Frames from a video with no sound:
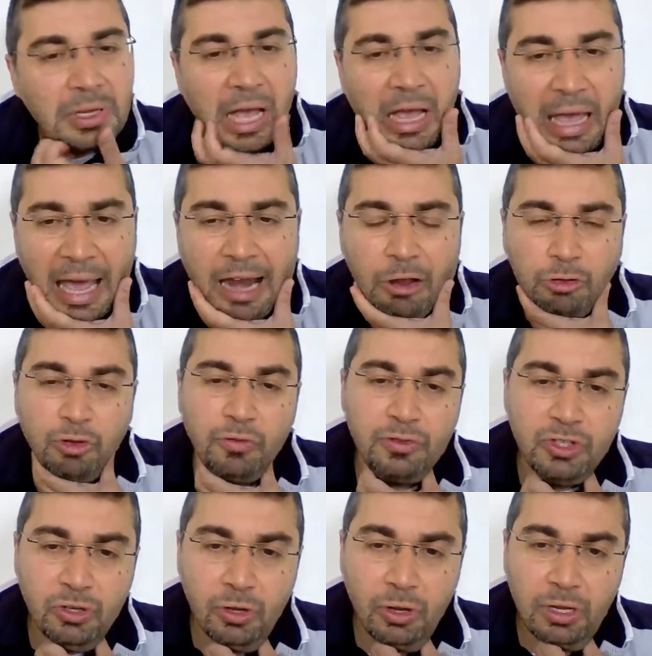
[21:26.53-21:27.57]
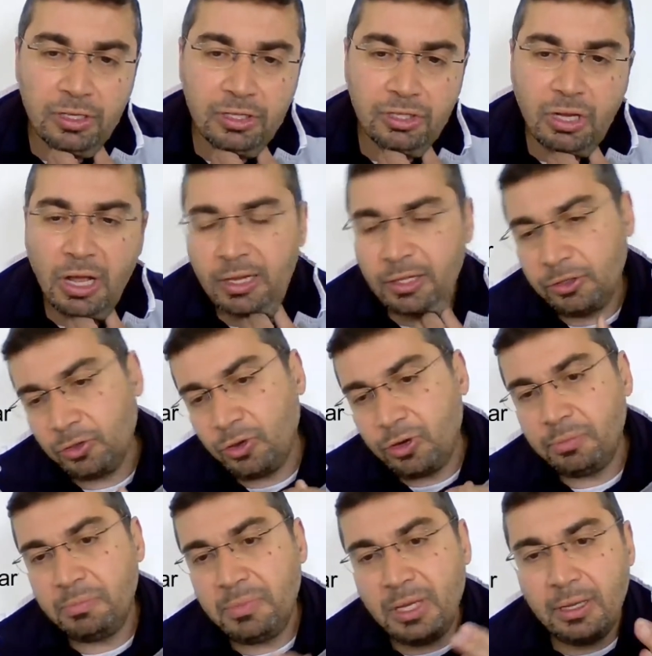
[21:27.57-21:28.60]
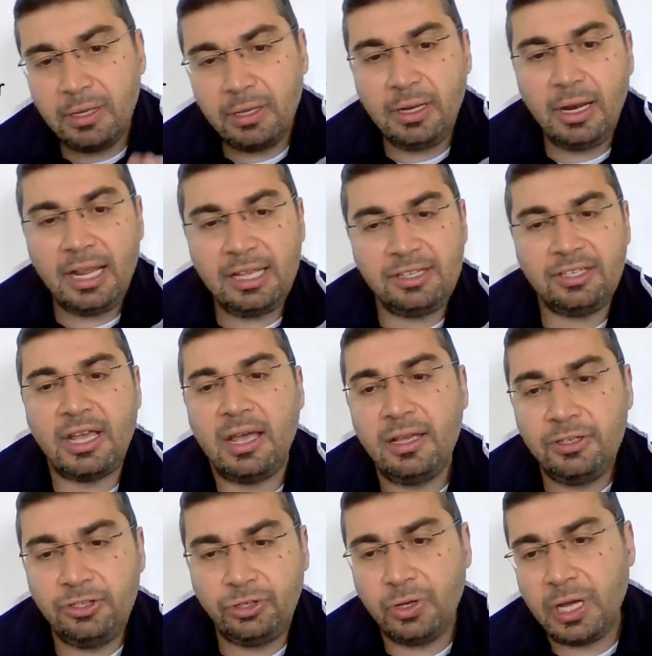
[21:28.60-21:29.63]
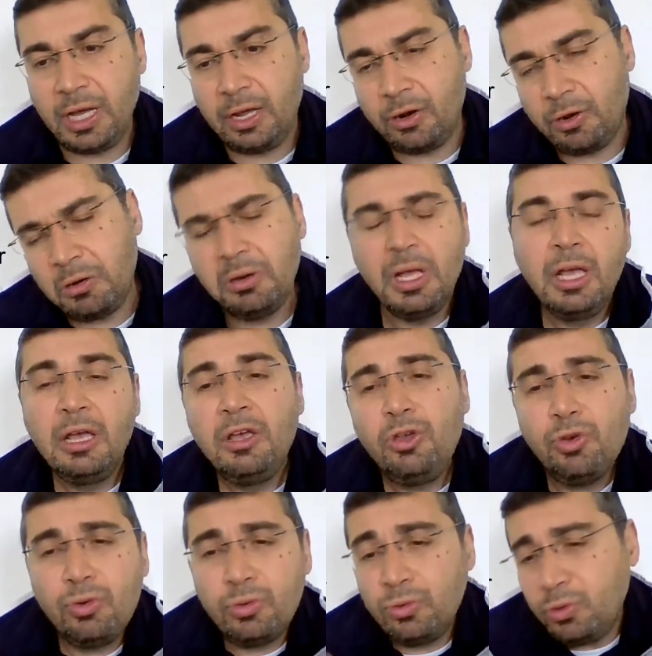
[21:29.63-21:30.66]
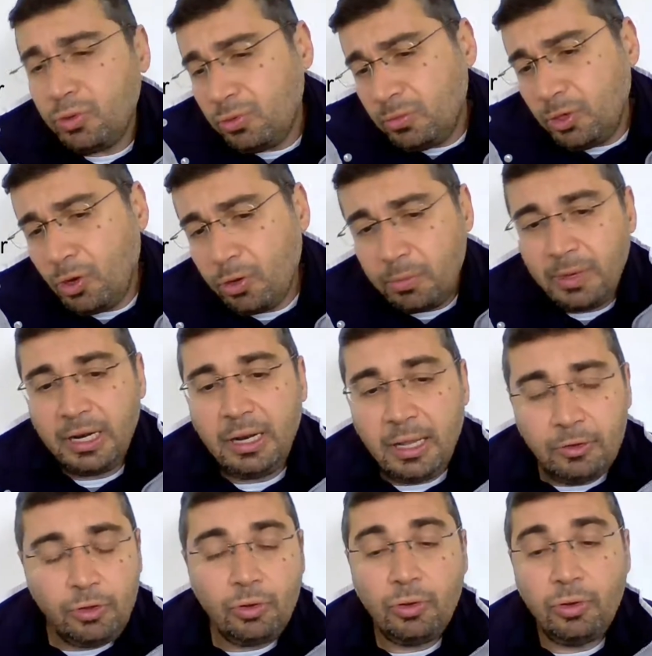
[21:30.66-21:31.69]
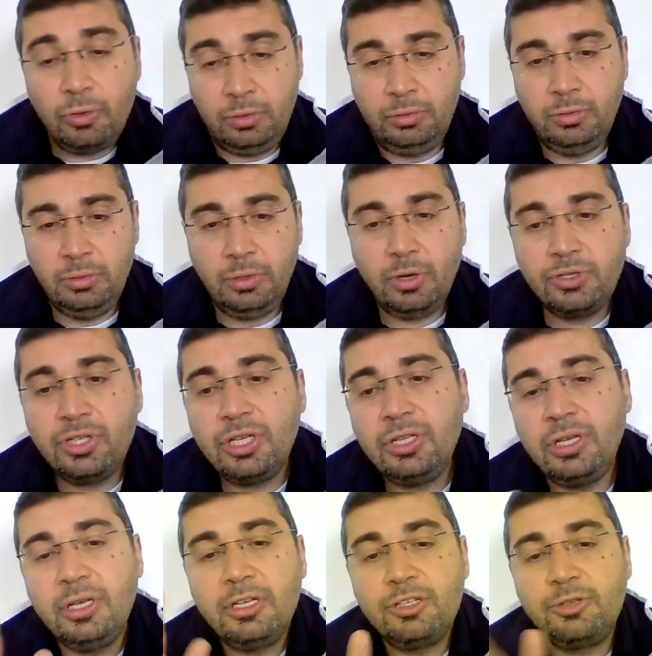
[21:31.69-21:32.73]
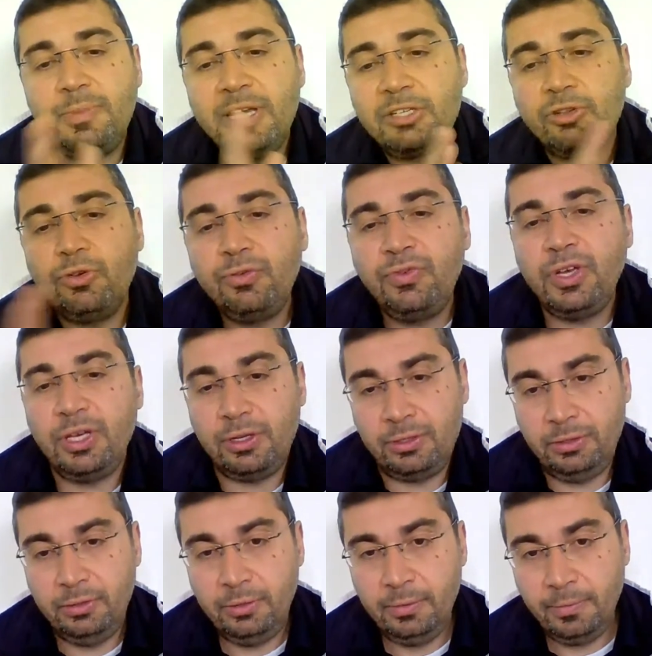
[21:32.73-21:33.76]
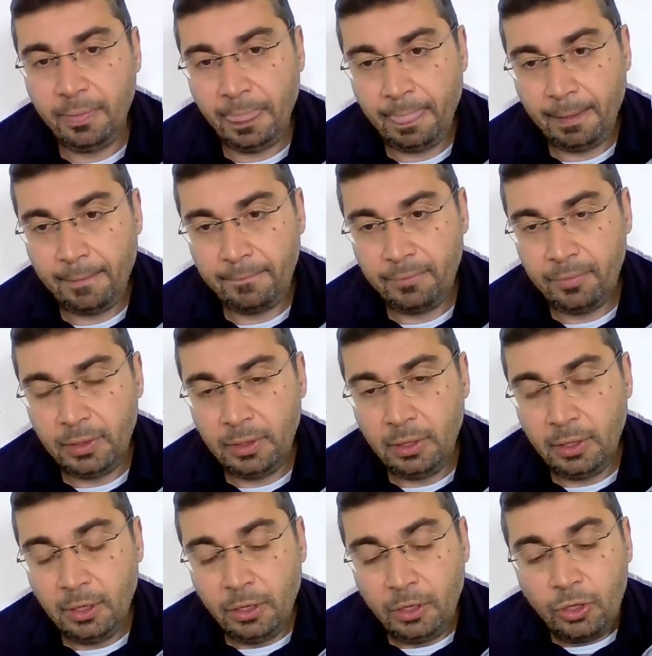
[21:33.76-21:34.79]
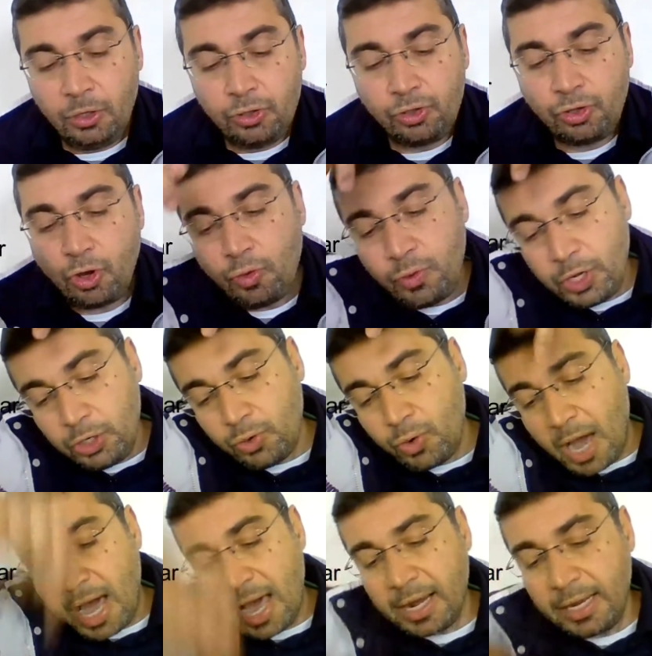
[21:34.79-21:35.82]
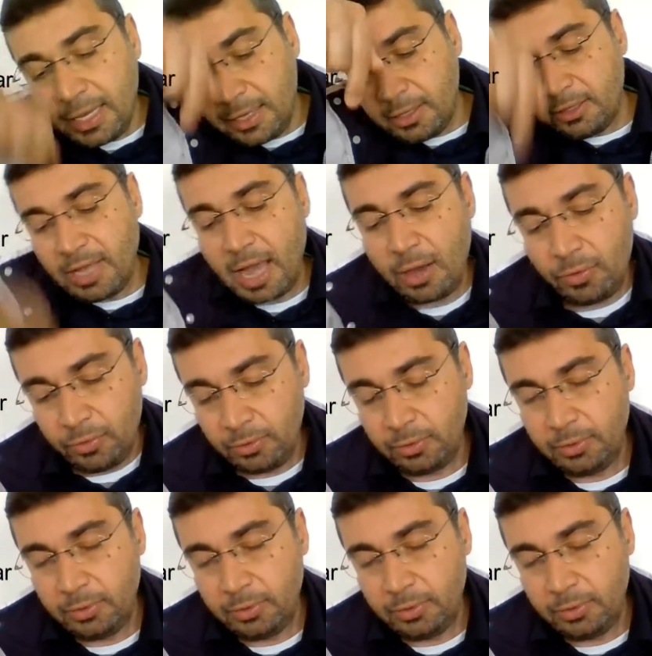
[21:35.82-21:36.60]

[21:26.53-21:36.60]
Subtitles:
a lot of salt or less sugar, or you normal. No, OCD is based on fear. So when you are down,